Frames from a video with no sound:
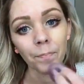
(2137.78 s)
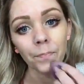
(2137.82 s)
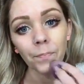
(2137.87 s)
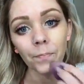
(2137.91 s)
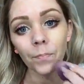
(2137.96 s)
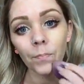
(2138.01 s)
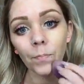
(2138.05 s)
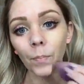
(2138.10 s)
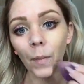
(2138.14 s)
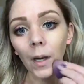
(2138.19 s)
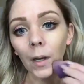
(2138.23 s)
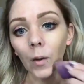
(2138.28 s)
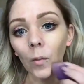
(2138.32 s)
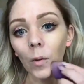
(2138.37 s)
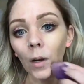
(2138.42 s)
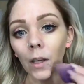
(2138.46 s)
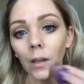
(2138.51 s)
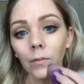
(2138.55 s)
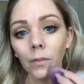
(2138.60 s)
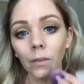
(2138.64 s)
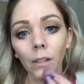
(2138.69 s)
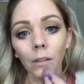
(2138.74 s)
My
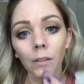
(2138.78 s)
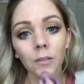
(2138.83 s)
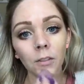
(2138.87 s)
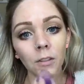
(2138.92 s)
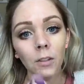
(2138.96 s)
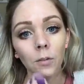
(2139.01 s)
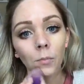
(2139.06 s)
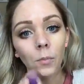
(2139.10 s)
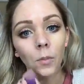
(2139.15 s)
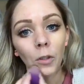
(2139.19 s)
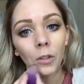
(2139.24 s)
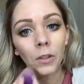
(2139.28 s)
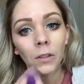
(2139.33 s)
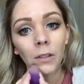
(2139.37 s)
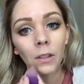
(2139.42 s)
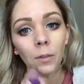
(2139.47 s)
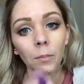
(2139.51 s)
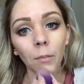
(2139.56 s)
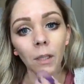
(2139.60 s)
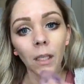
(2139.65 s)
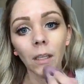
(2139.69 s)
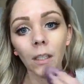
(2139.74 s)
wife loves you more
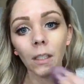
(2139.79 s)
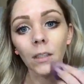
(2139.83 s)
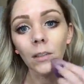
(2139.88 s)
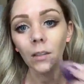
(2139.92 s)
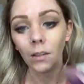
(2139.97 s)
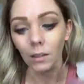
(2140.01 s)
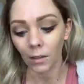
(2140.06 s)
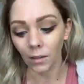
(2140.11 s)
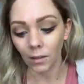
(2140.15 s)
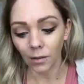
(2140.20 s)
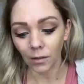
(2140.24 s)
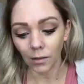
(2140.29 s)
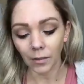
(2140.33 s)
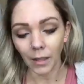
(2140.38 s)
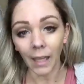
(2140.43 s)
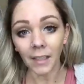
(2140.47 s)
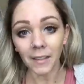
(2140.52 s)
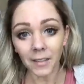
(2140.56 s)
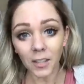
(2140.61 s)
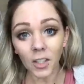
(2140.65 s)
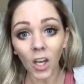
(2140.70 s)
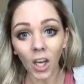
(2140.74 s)
than me.
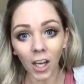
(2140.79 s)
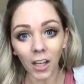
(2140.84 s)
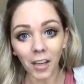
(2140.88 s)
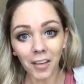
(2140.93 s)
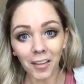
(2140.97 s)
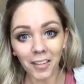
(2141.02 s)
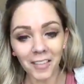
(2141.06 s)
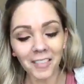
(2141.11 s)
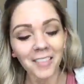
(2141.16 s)
That's good.